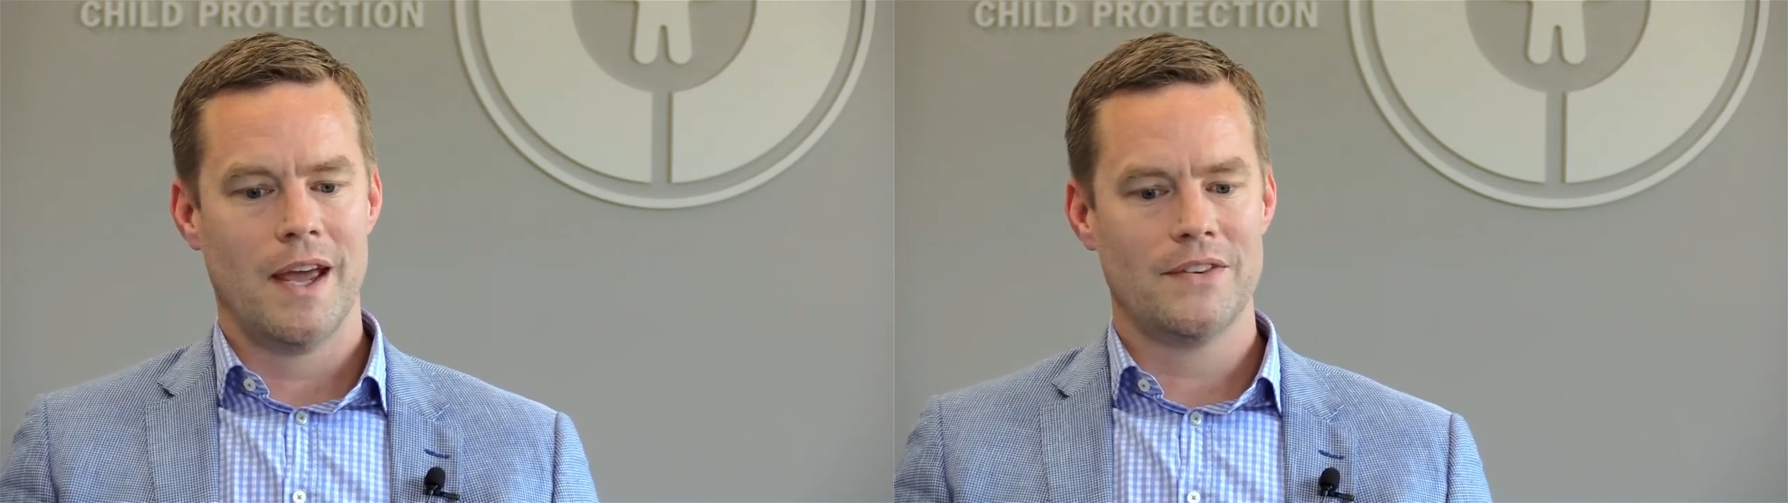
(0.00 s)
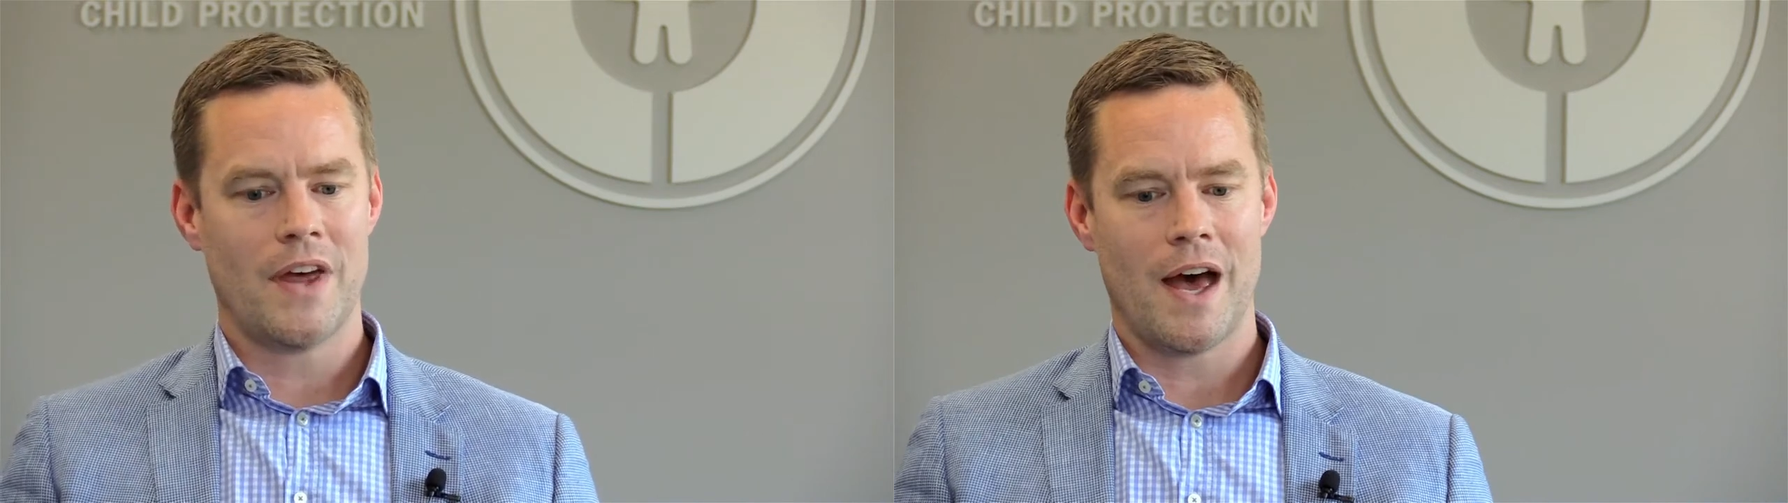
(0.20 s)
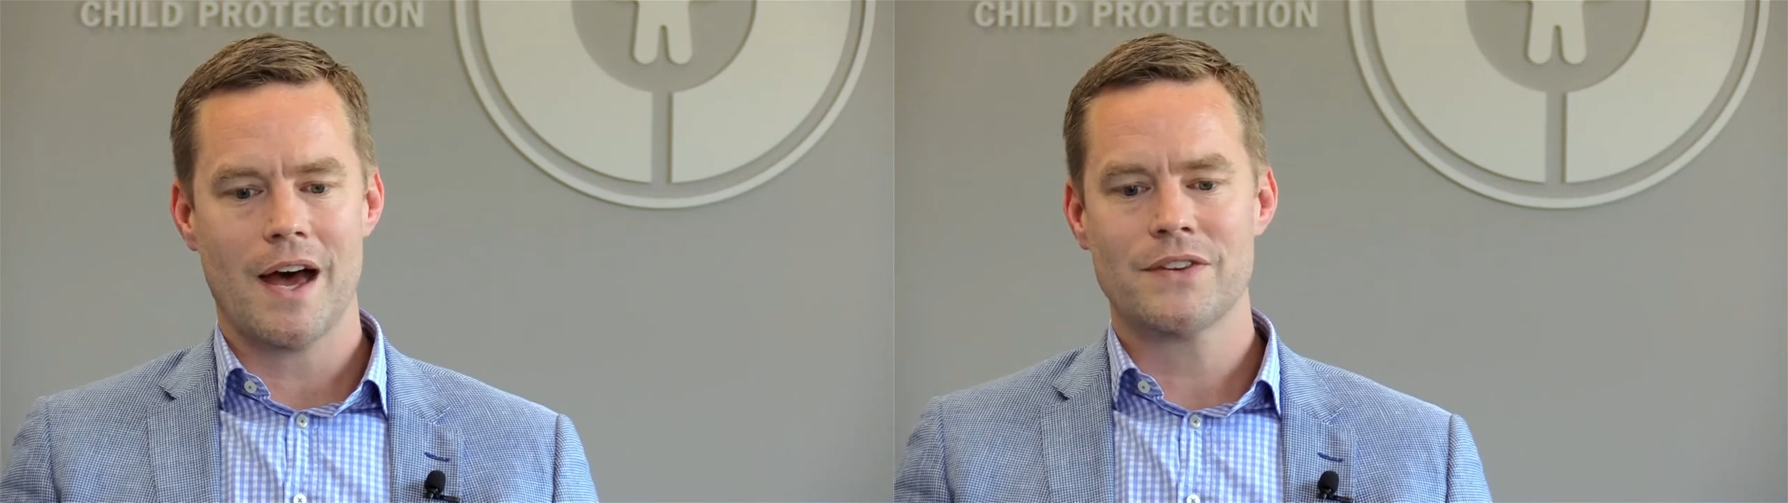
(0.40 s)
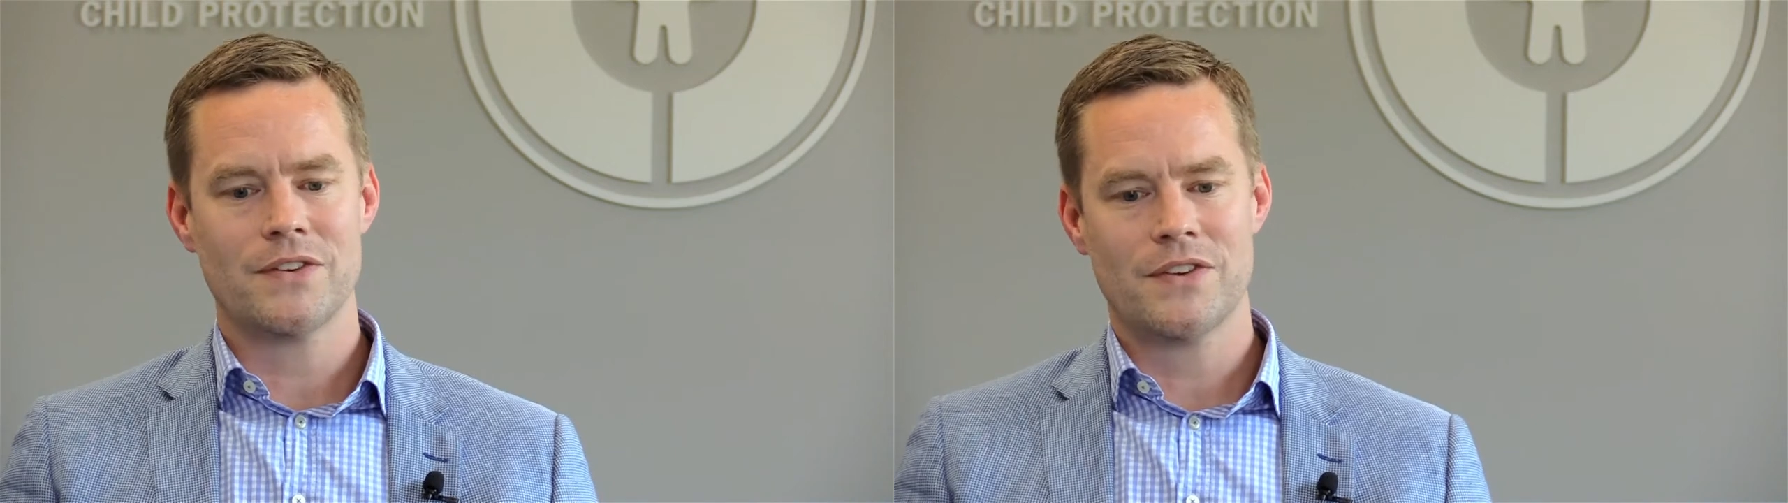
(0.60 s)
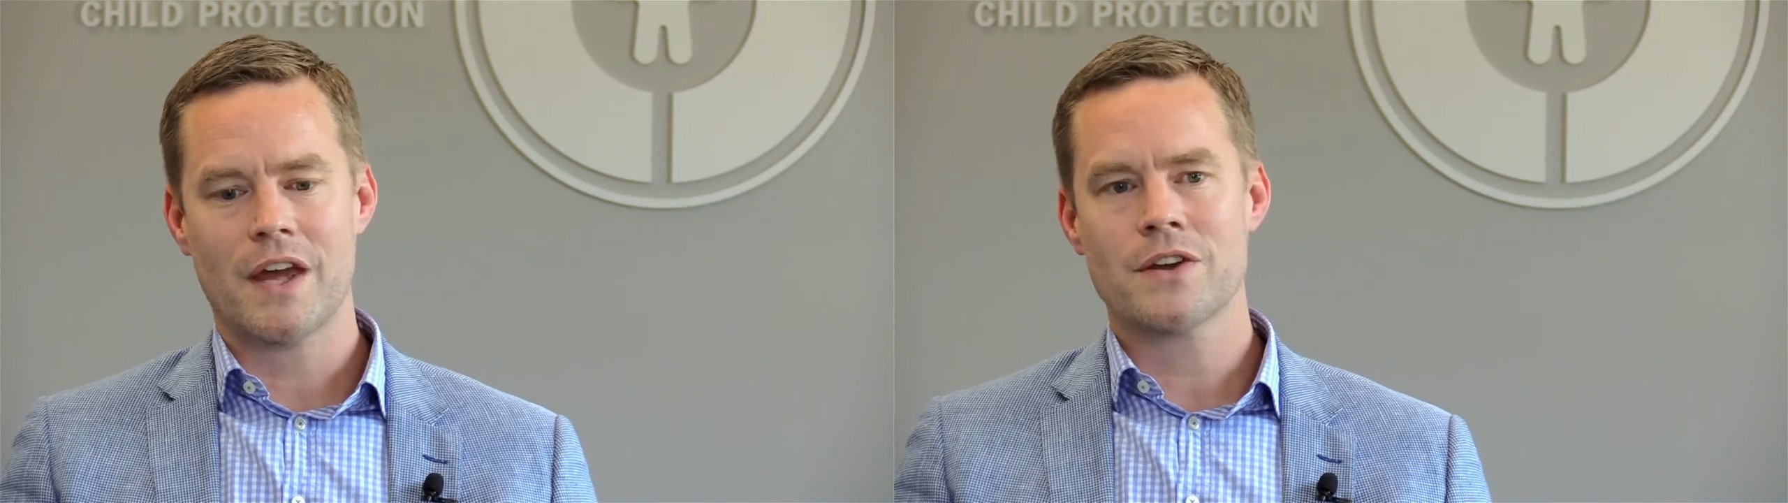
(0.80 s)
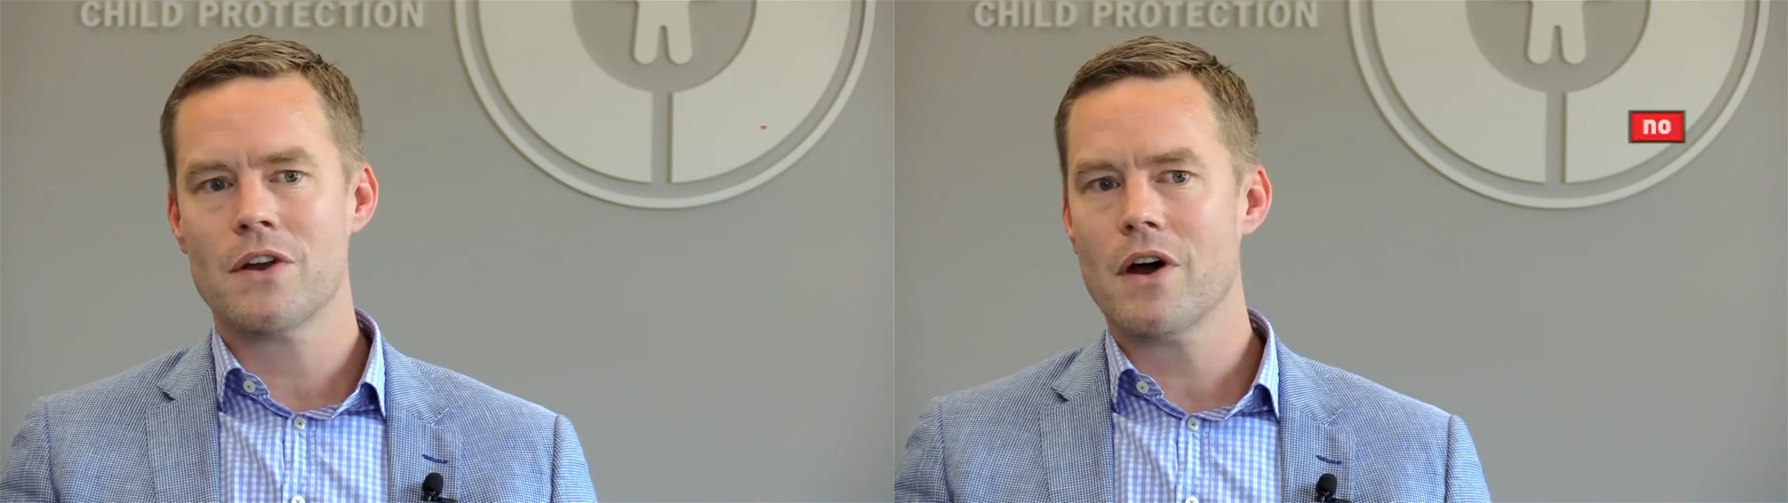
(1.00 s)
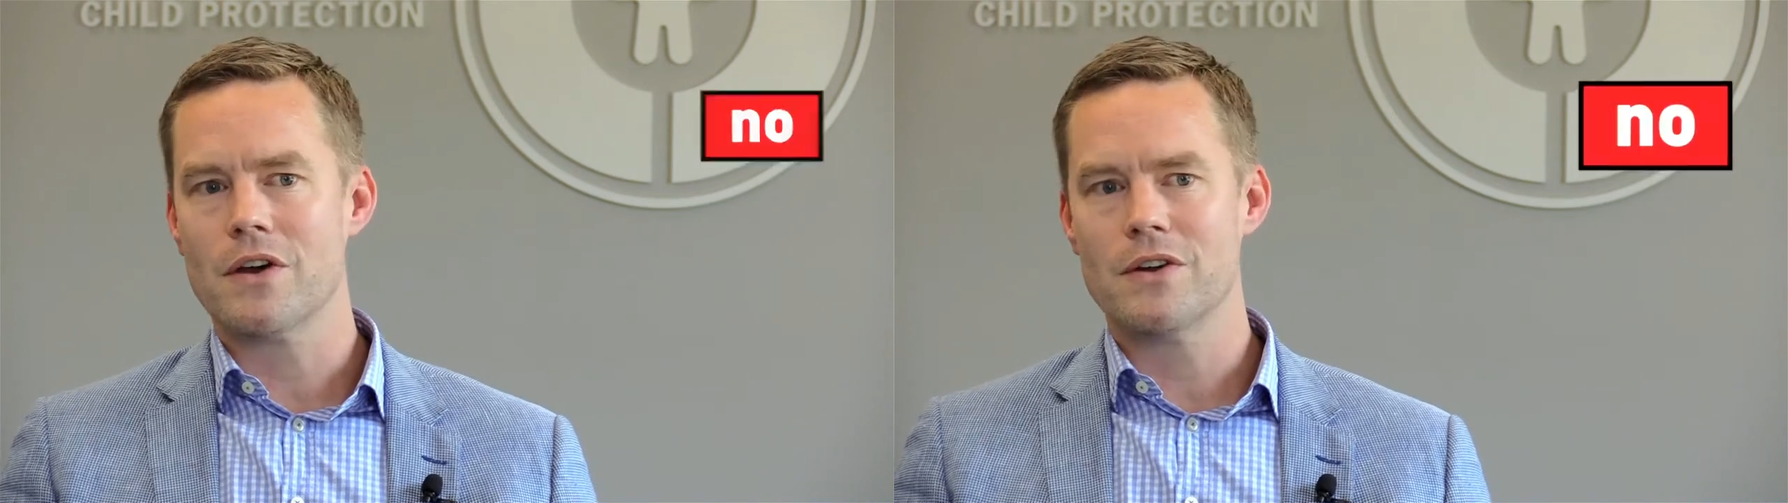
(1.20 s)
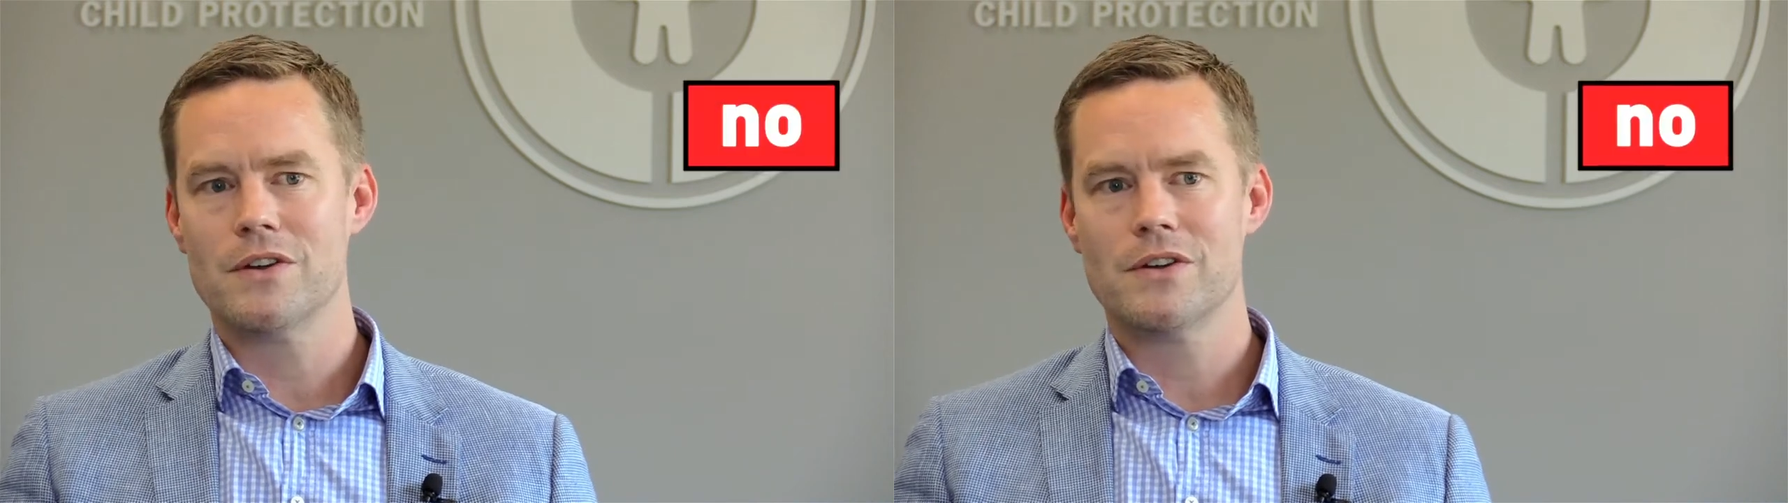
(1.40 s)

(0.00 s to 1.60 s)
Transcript: it's hard to say no.